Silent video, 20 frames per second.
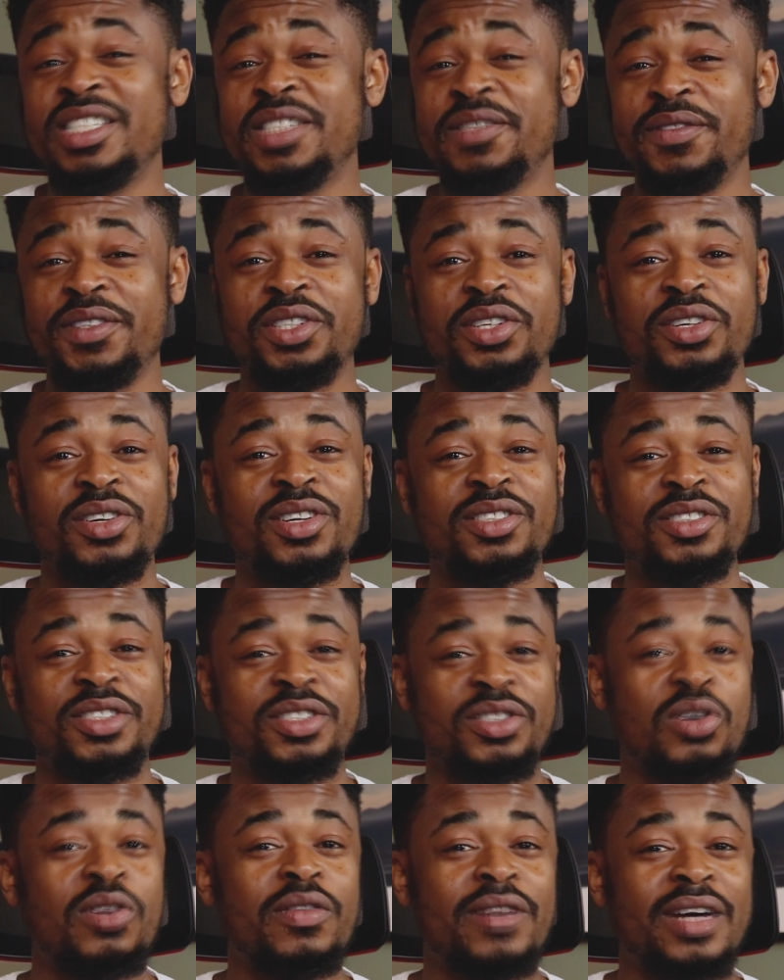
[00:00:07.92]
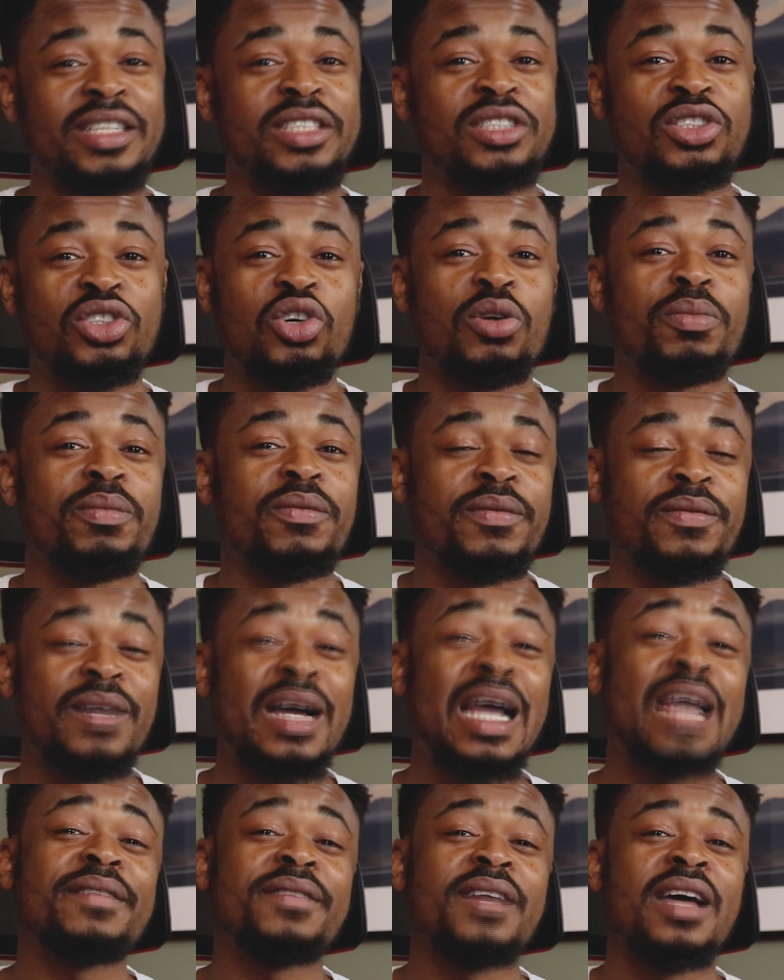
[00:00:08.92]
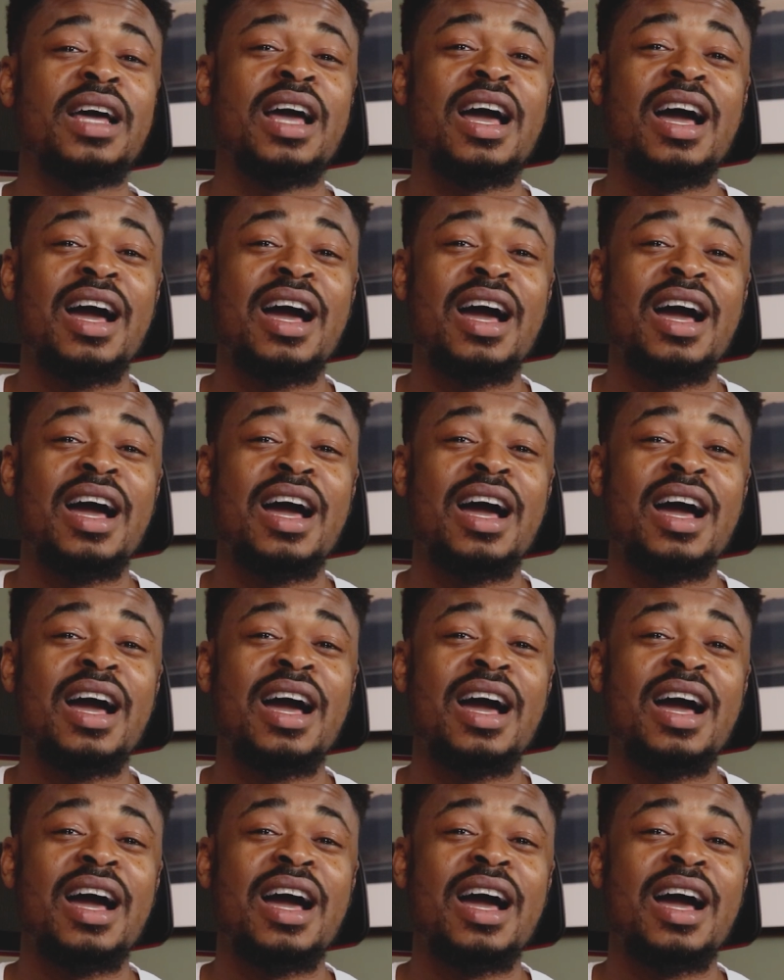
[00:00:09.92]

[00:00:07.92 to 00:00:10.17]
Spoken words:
in this video, you're going to discover the top 5